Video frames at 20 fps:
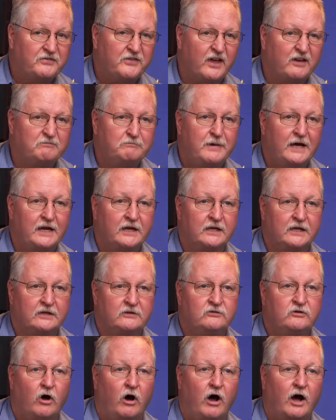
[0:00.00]
they've been
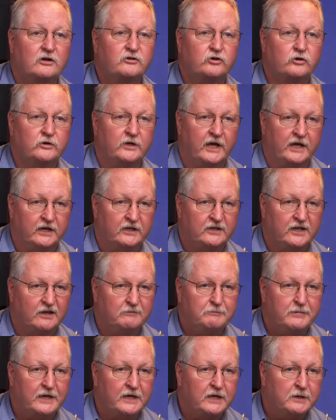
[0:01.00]
indoctrinated, they've
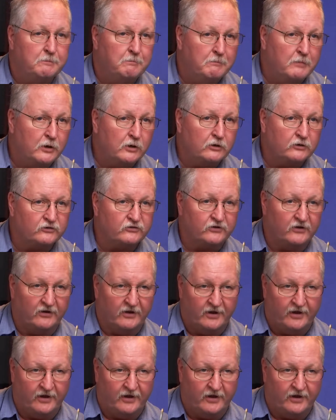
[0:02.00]
been immersed,